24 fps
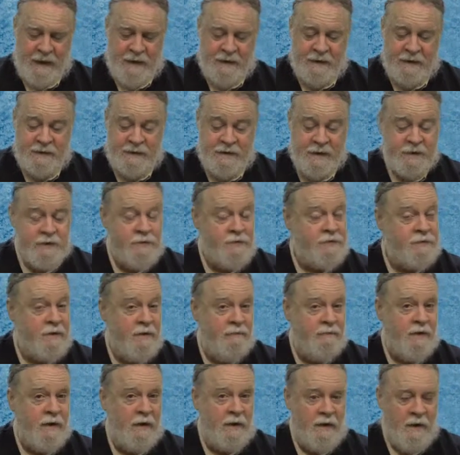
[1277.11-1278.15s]
The District
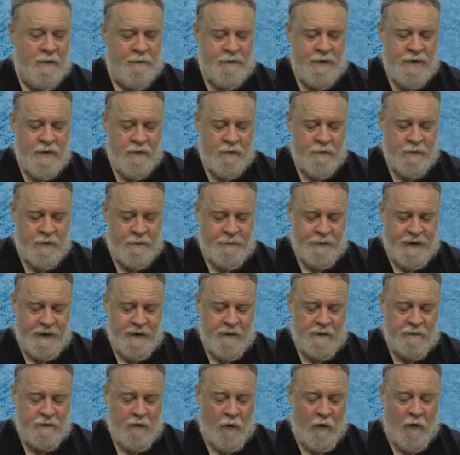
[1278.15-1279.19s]
of Columbia
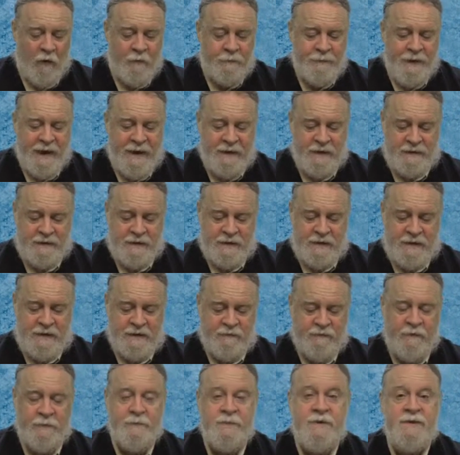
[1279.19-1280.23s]
repealed all penalties
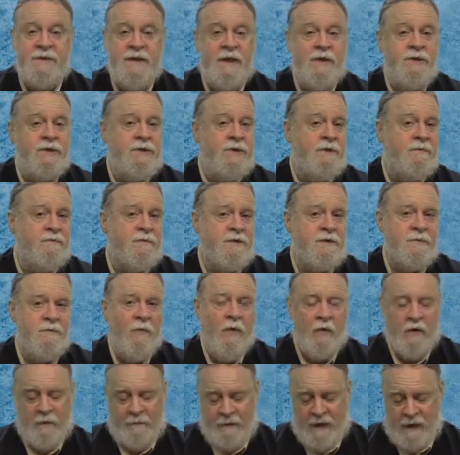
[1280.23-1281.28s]
for possession of
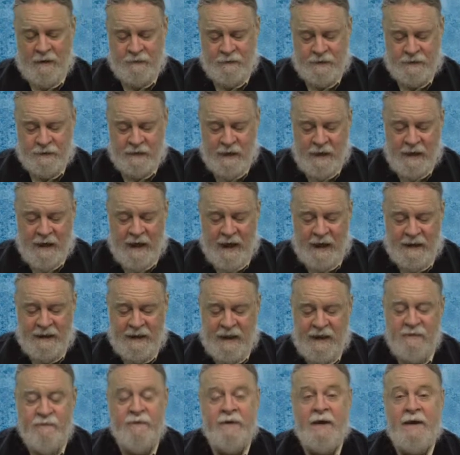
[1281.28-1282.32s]
small amounts and
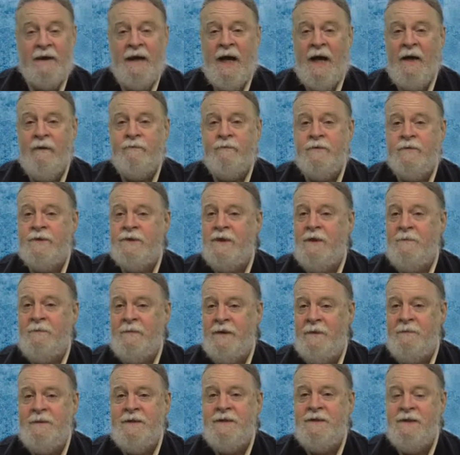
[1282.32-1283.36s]
even allowed for some
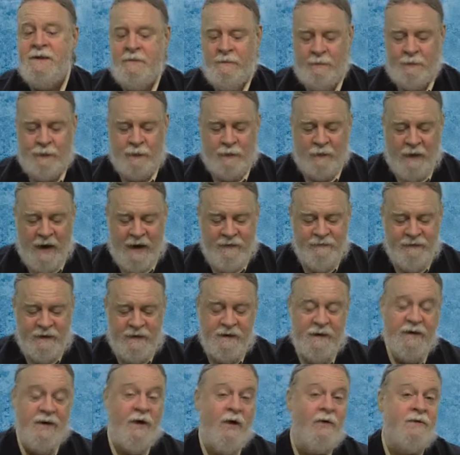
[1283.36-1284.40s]
limited private
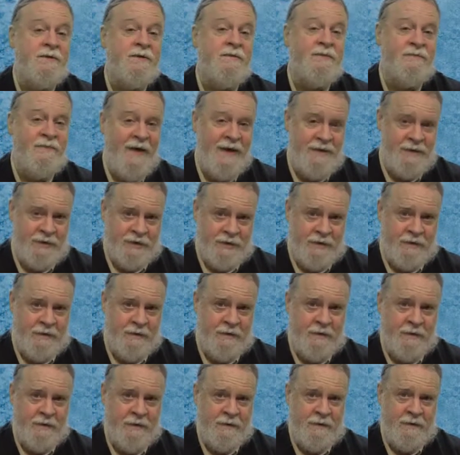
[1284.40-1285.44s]
cultivation
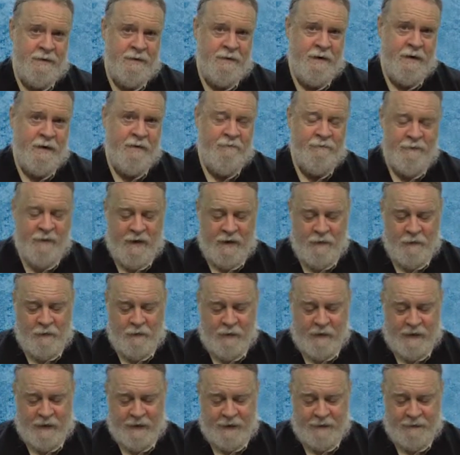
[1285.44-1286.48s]
of
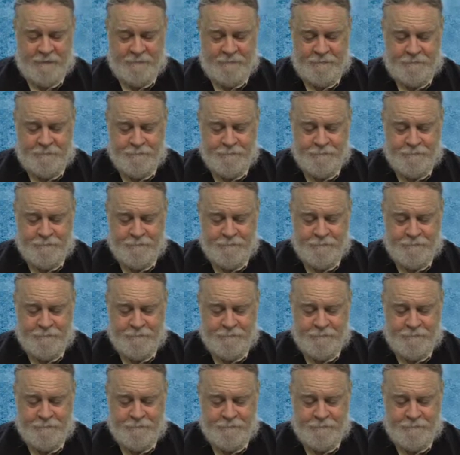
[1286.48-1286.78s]
marijuana.